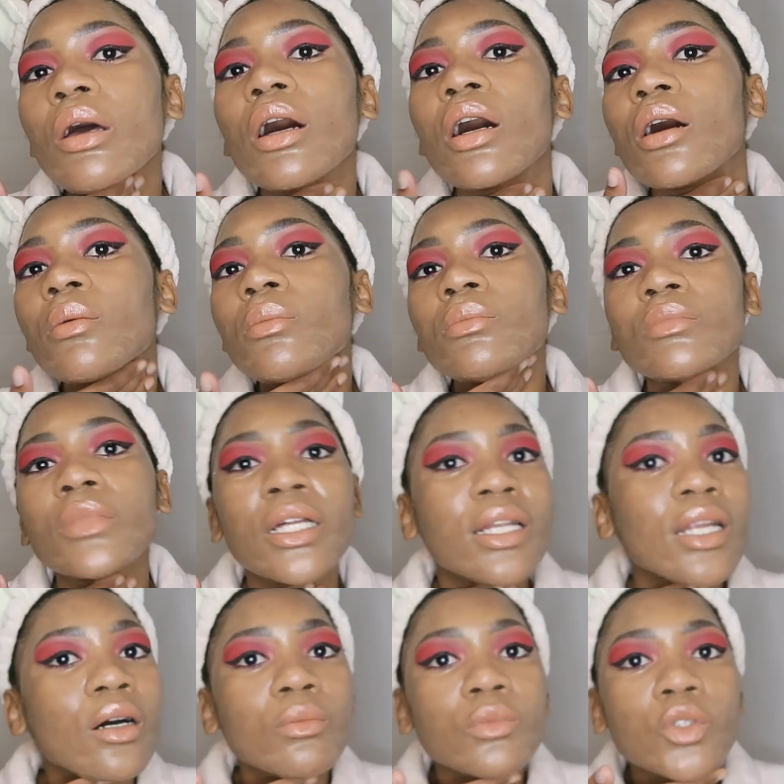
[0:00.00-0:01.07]
and
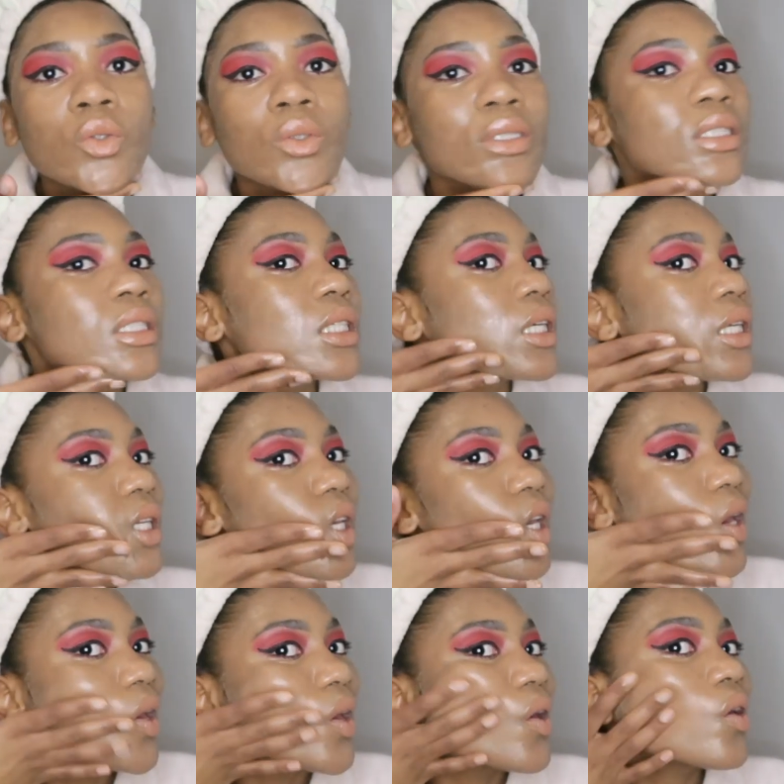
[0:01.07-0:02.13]
now I'm doing
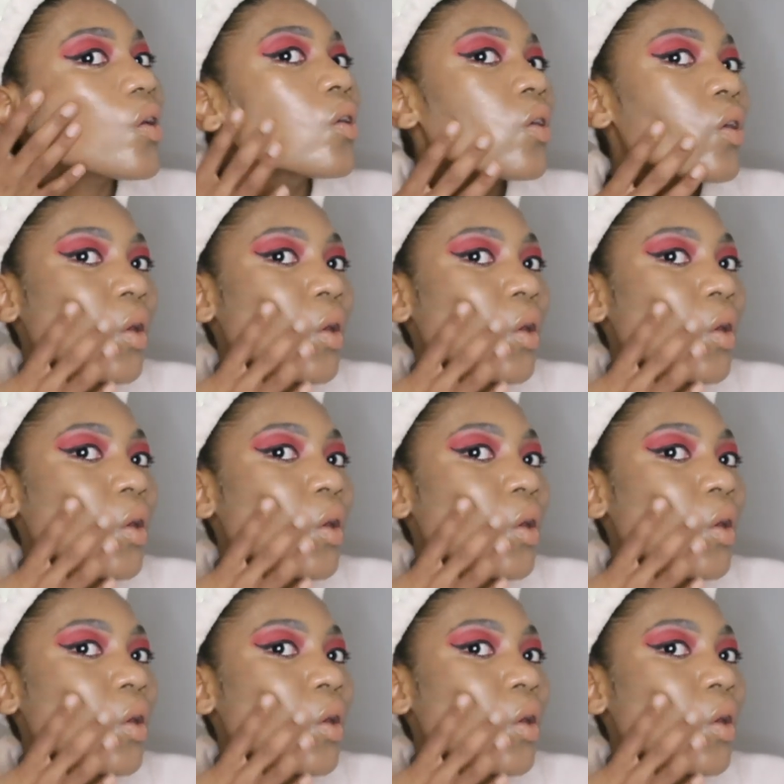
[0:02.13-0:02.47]
skincare,